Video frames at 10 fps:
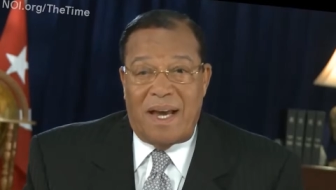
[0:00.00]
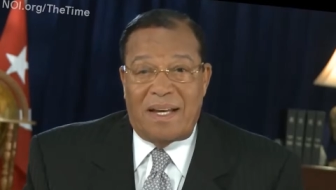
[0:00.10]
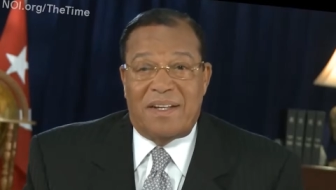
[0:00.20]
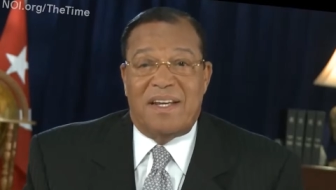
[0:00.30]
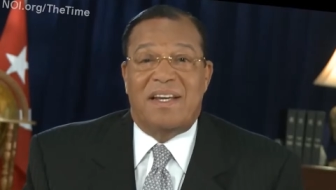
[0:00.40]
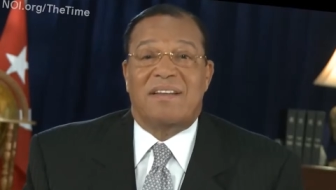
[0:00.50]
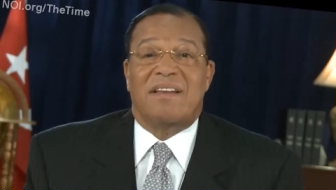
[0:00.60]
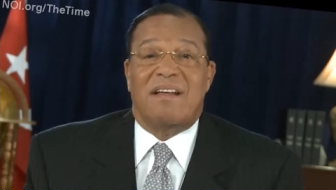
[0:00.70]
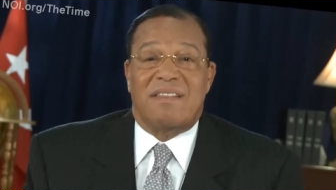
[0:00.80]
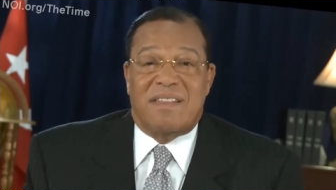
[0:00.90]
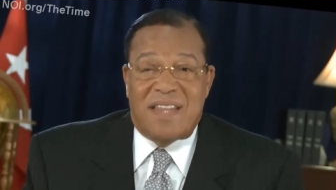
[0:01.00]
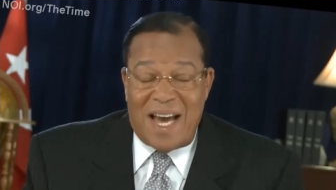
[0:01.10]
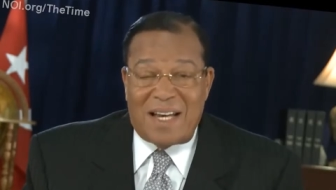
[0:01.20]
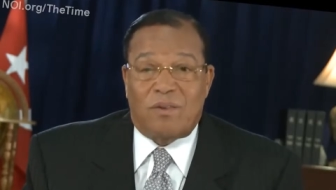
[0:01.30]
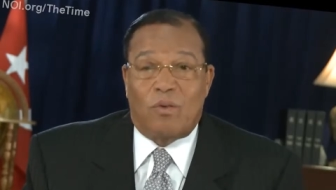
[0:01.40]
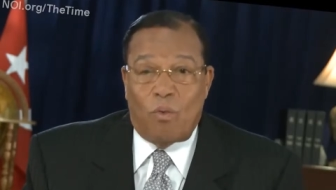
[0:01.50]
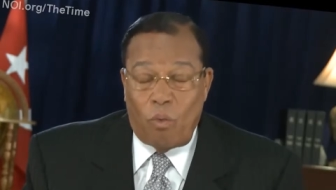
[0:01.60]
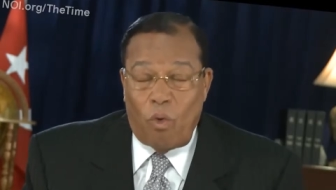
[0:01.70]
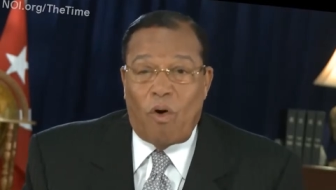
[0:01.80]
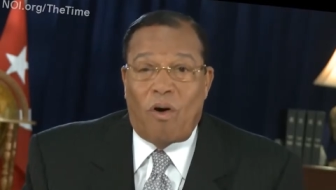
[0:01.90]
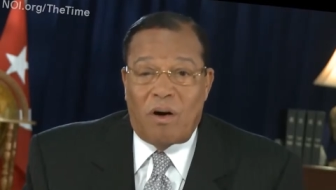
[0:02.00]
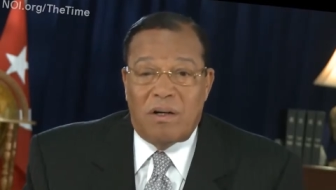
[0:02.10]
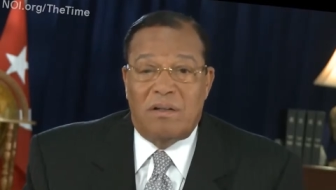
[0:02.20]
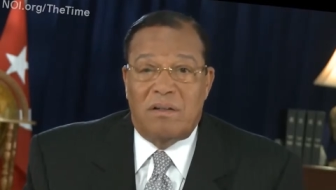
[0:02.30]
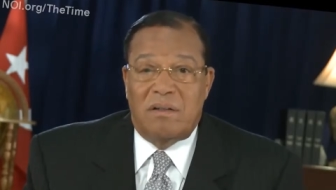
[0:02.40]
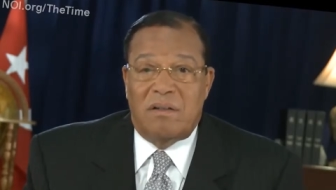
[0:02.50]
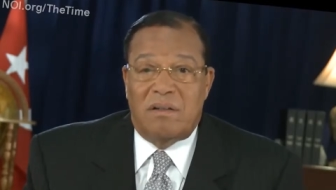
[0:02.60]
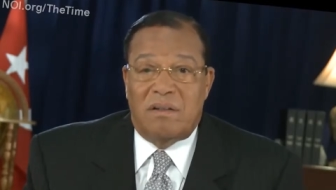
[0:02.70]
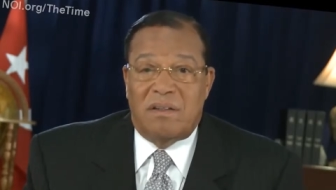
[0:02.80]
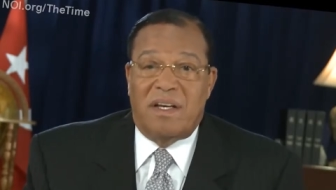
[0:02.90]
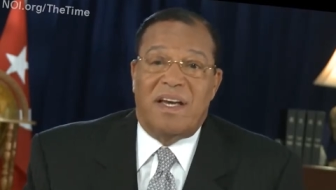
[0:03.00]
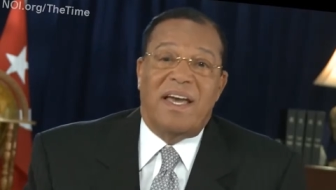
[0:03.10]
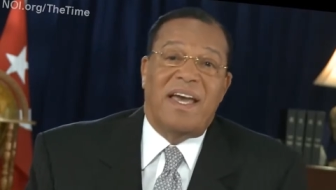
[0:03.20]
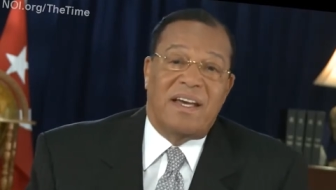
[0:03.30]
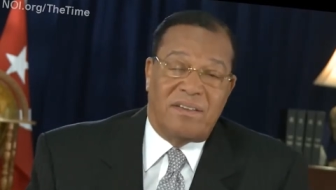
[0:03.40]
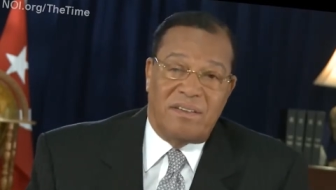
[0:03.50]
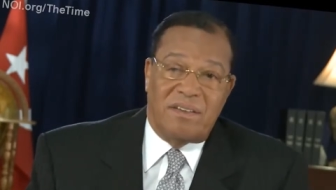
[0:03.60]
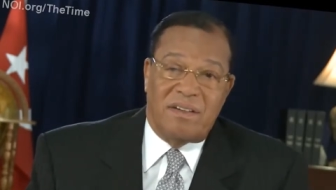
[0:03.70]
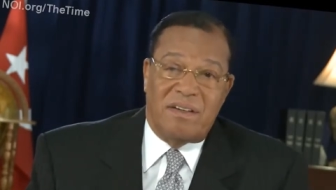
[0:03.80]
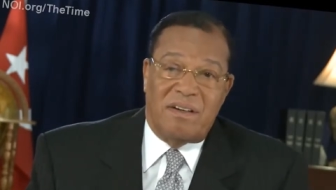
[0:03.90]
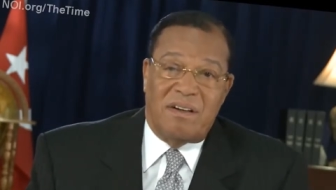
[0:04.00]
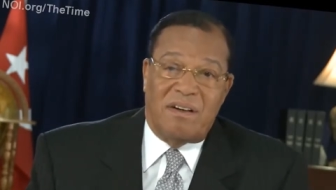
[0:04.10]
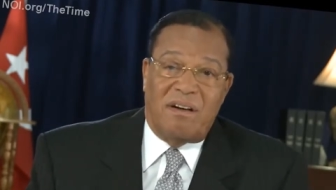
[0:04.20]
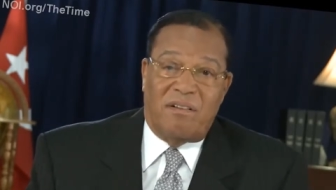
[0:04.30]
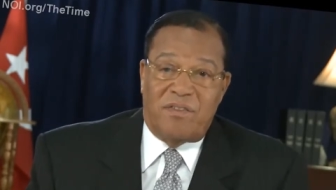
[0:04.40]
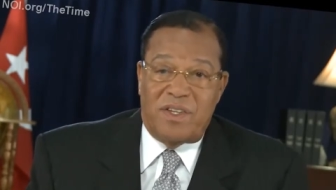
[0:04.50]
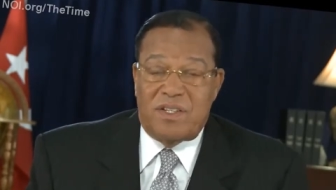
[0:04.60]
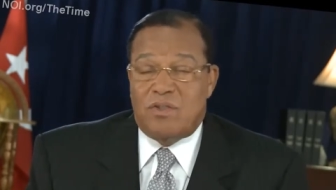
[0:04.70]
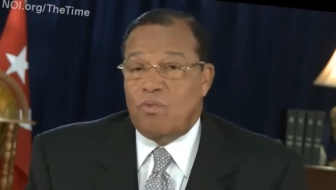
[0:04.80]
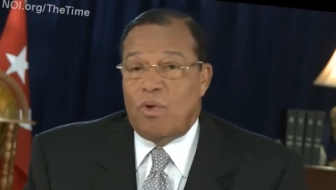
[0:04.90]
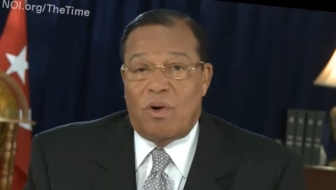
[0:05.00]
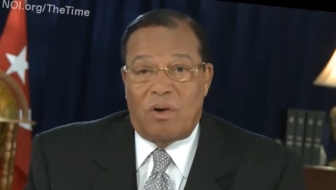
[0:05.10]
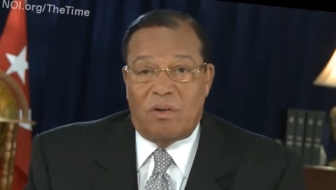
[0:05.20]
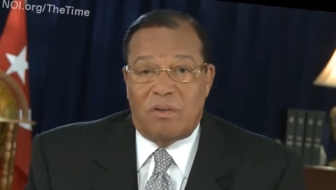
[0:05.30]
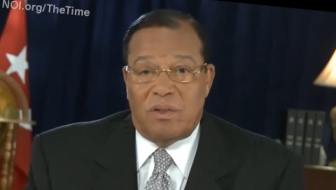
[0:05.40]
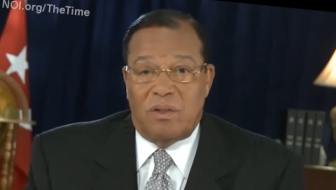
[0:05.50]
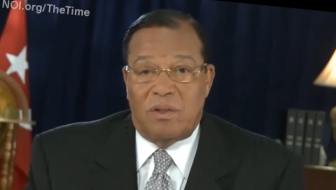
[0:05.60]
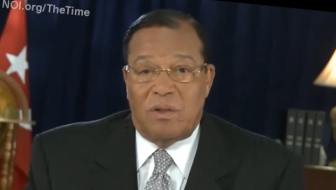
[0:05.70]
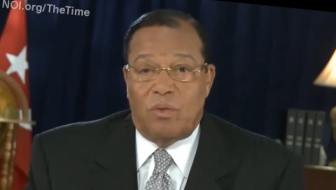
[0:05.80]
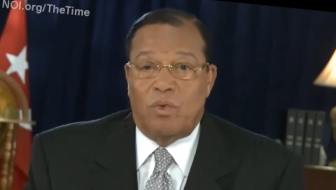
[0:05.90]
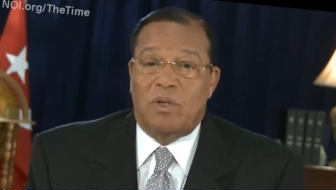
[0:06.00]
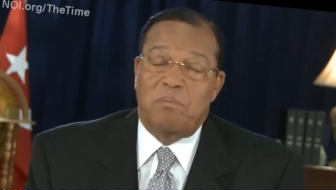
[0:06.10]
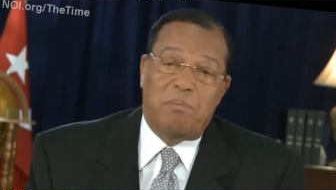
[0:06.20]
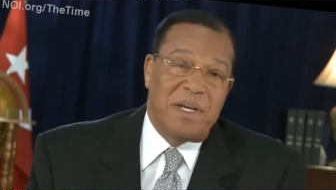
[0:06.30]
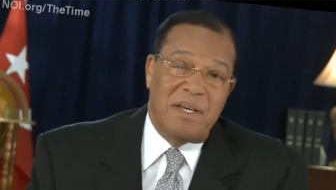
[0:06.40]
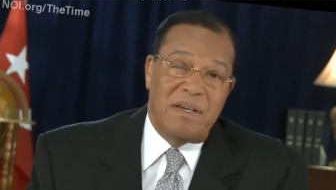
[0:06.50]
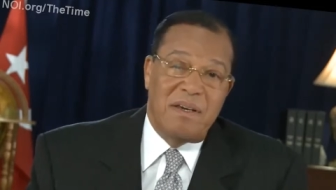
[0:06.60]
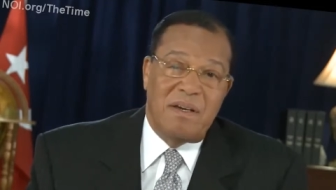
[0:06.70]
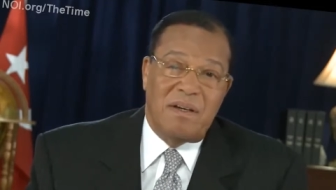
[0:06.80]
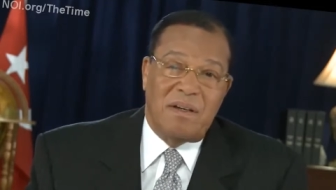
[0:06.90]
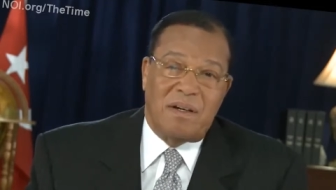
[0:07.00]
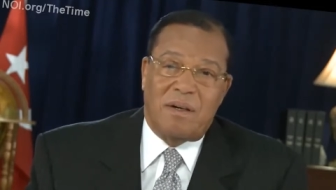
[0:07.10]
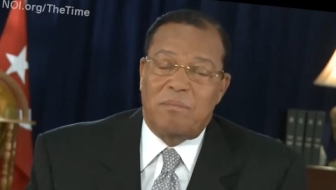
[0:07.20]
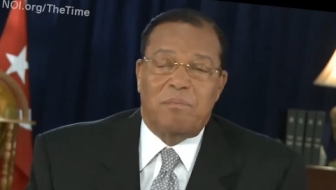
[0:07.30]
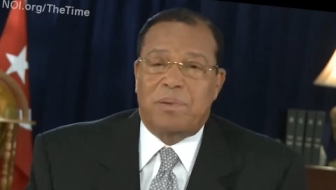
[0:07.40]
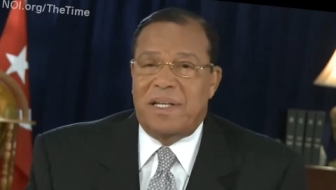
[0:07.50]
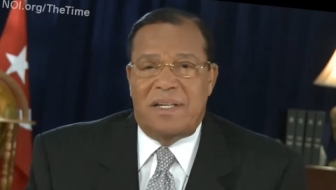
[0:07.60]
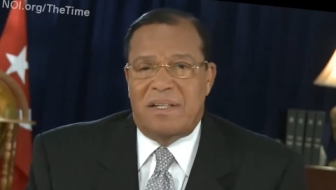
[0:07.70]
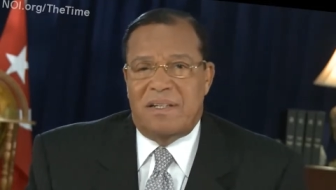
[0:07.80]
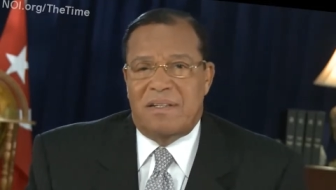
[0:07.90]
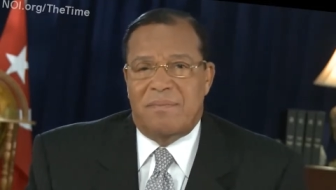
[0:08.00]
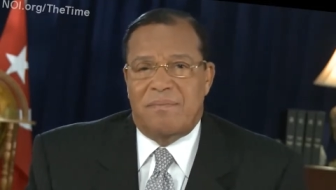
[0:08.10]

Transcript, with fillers: And in that war, the end of this world will be completed.